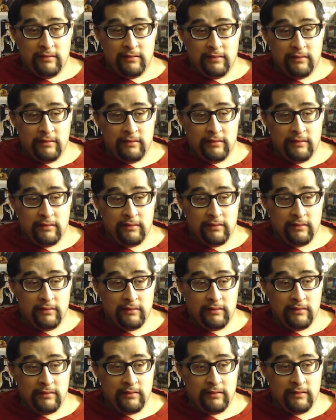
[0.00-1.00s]
kid,
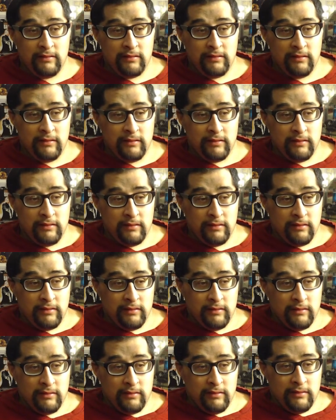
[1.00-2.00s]
I'll never forgive
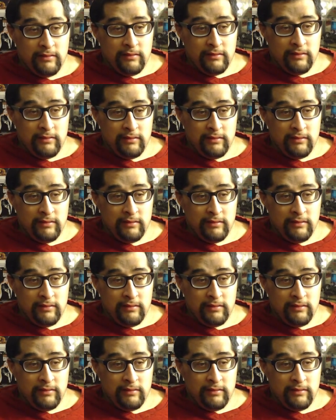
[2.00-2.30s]
myself.